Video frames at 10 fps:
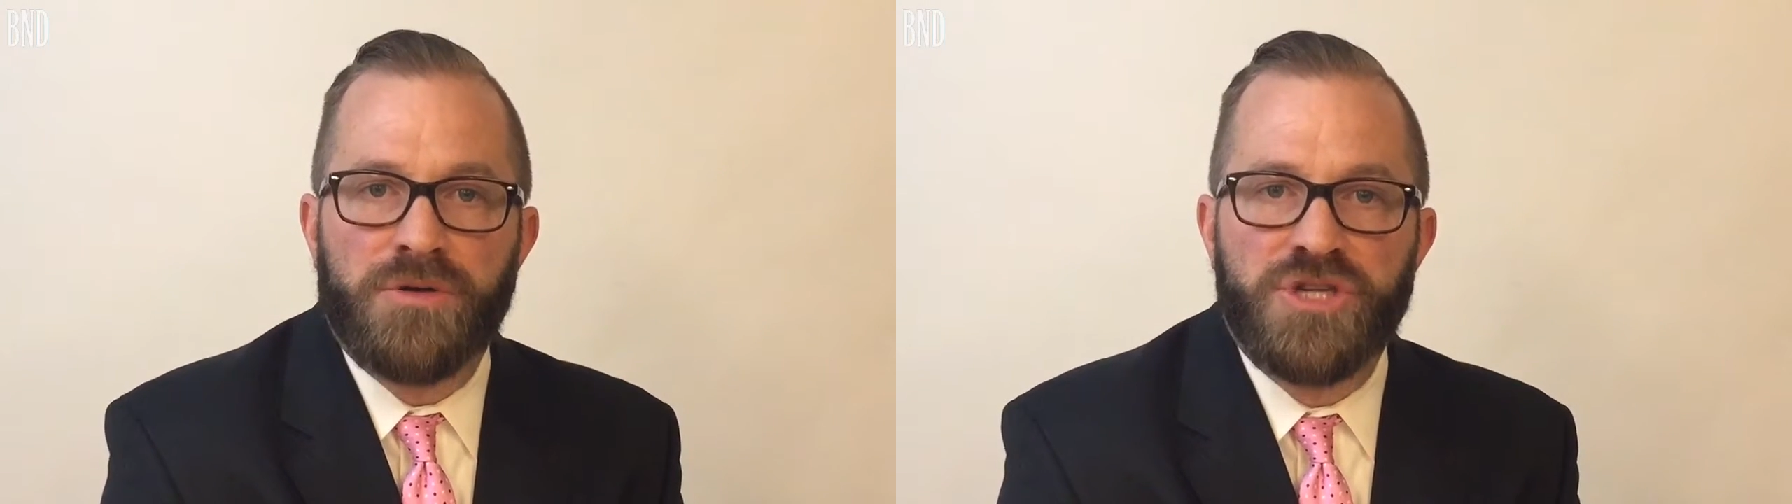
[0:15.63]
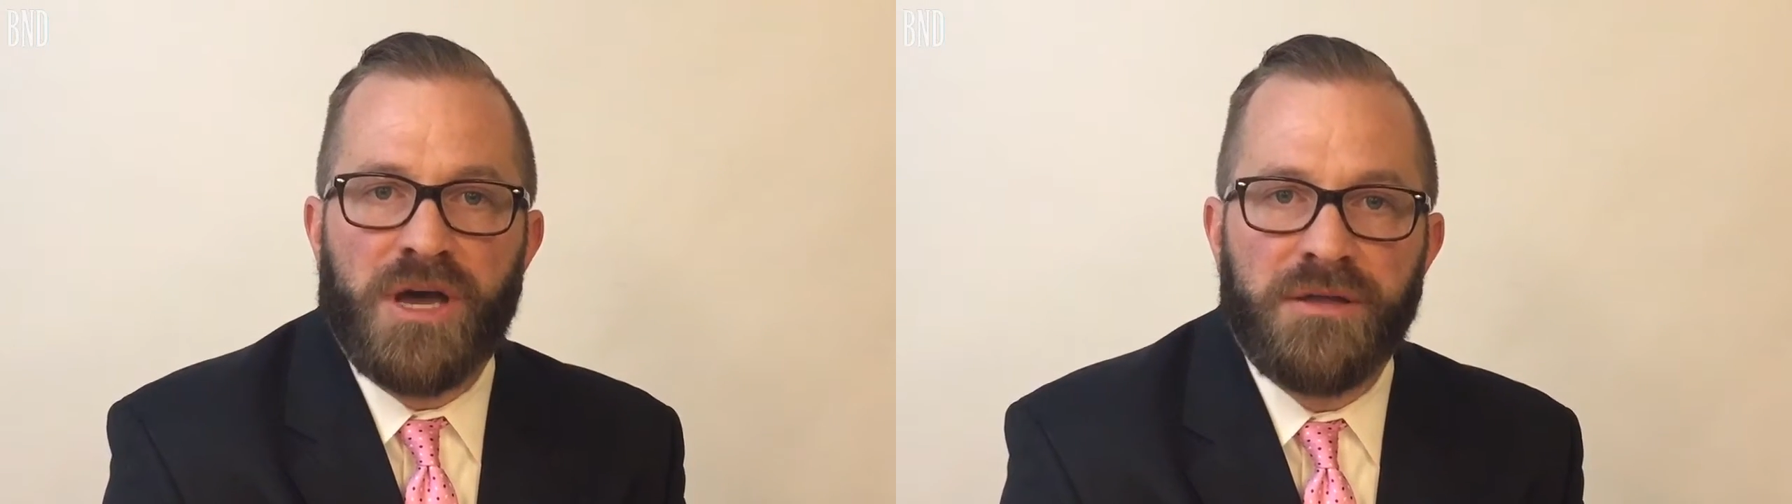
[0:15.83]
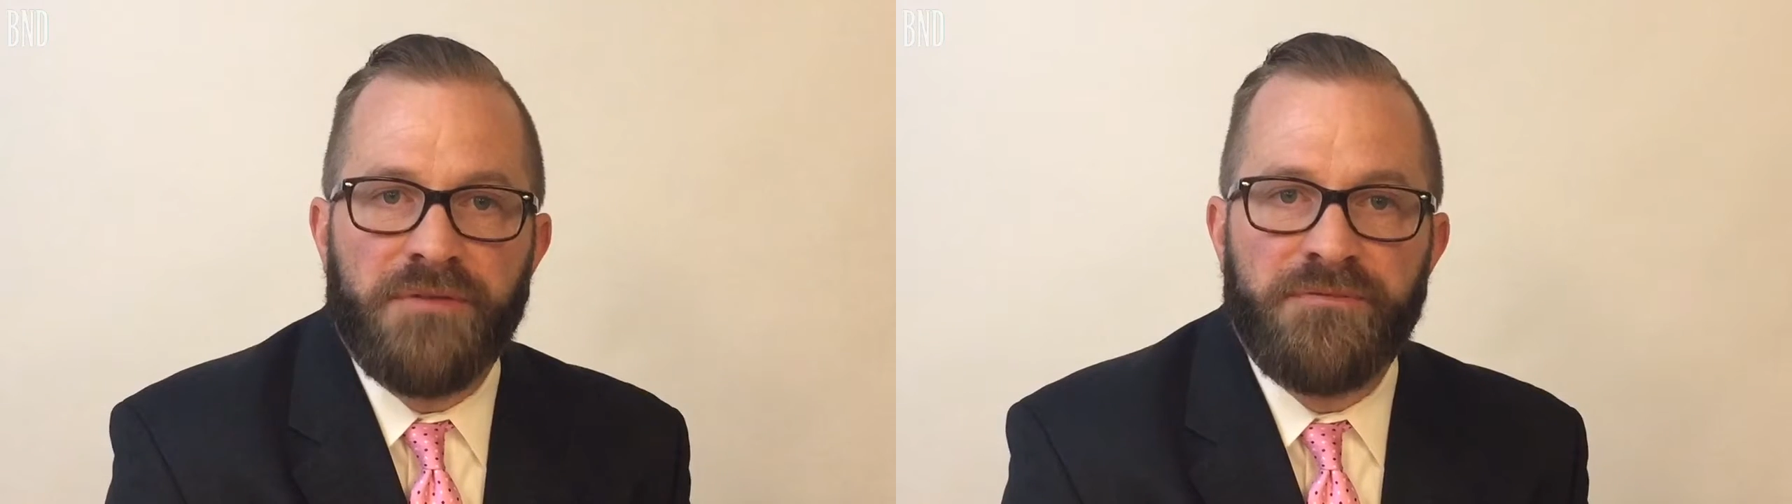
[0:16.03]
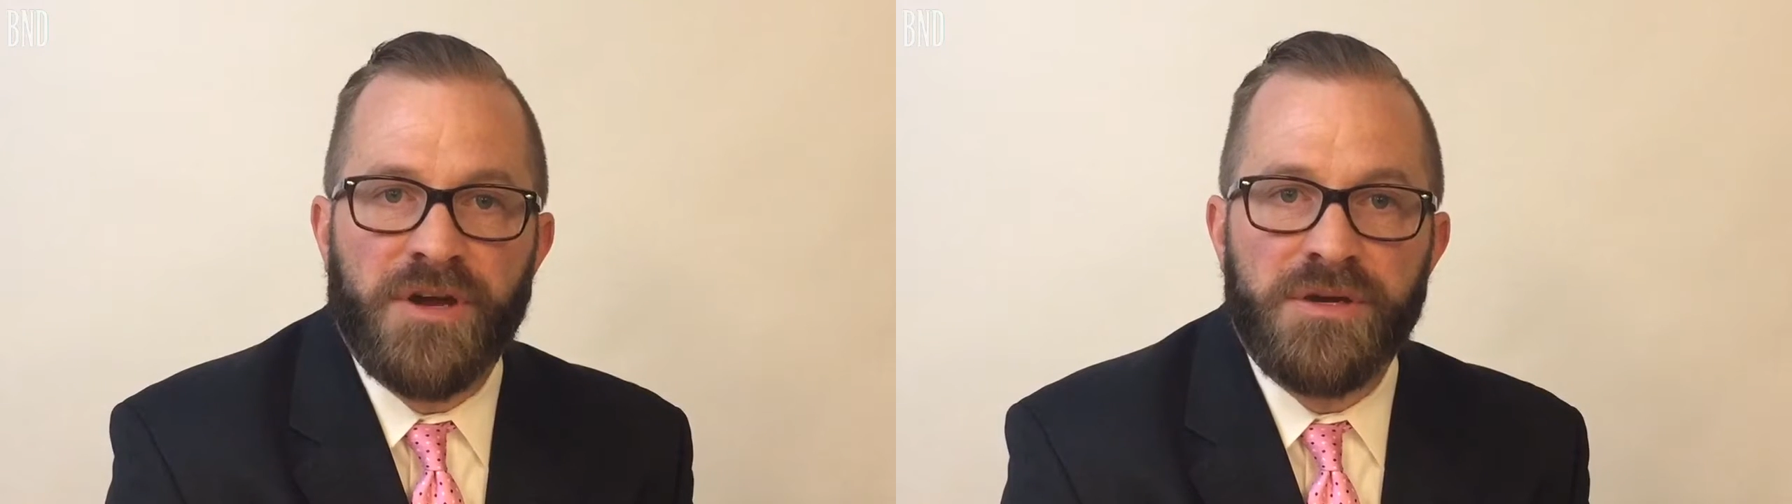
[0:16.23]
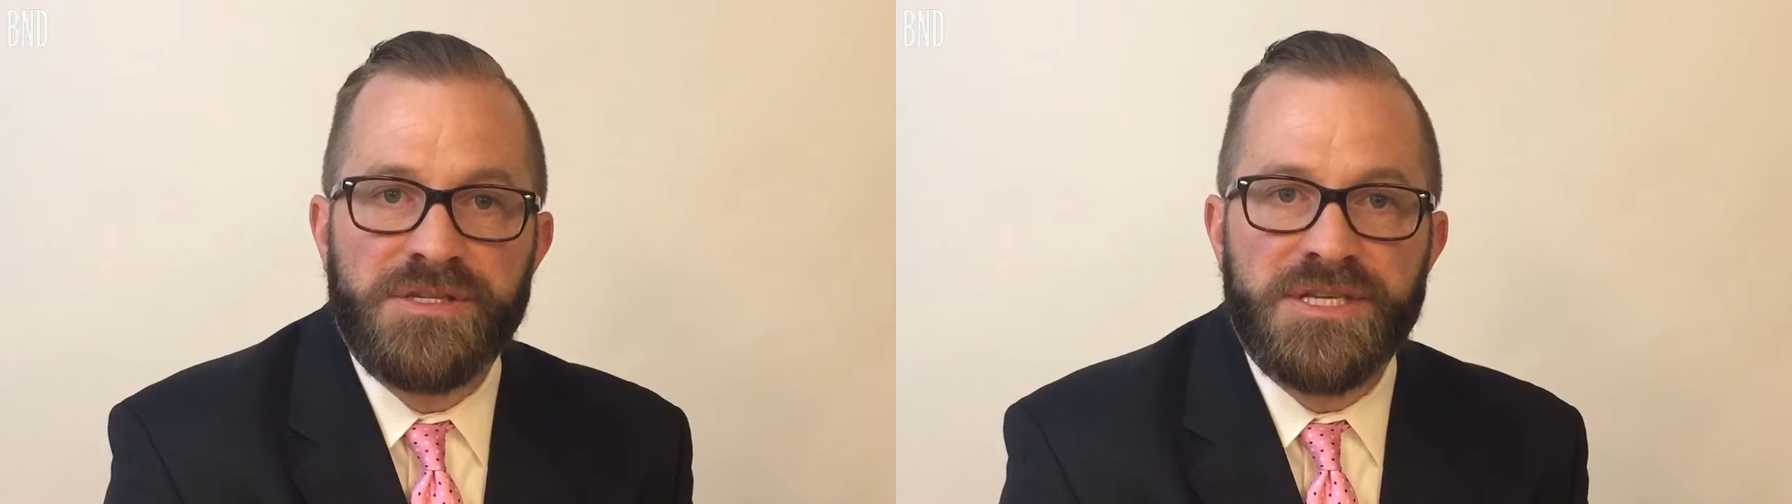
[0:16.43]
child got
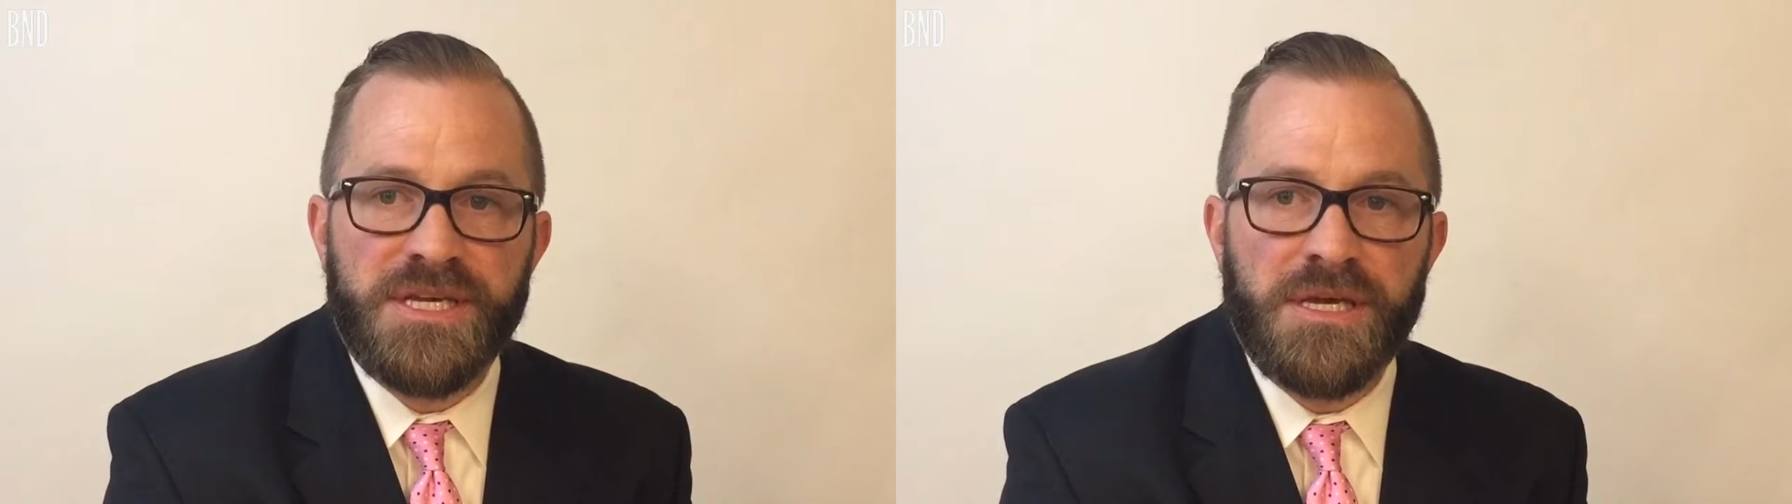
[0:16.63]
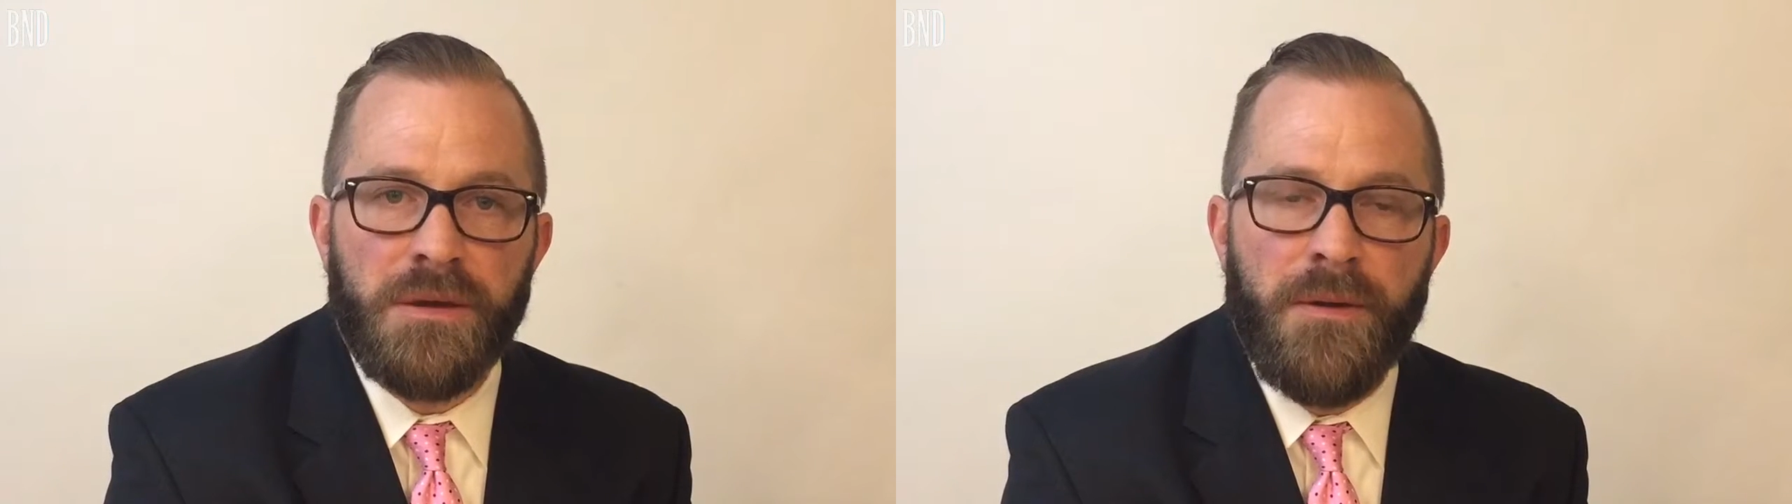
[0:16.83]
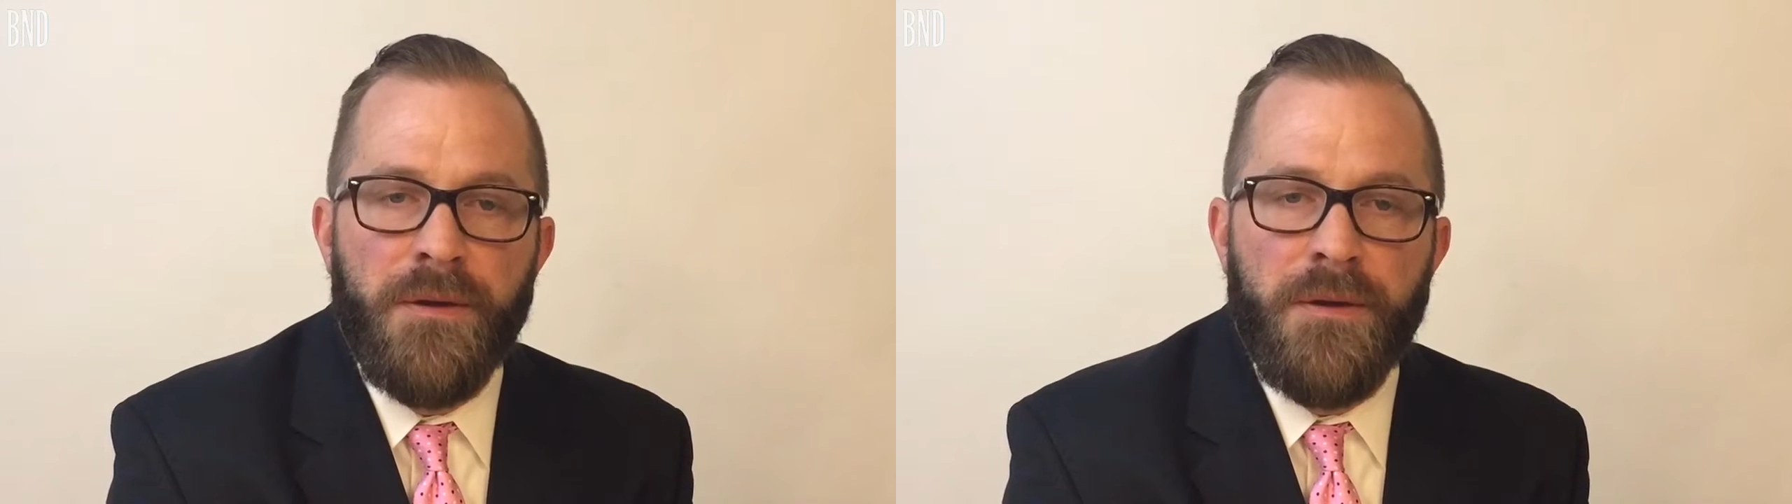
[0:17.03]
very sick,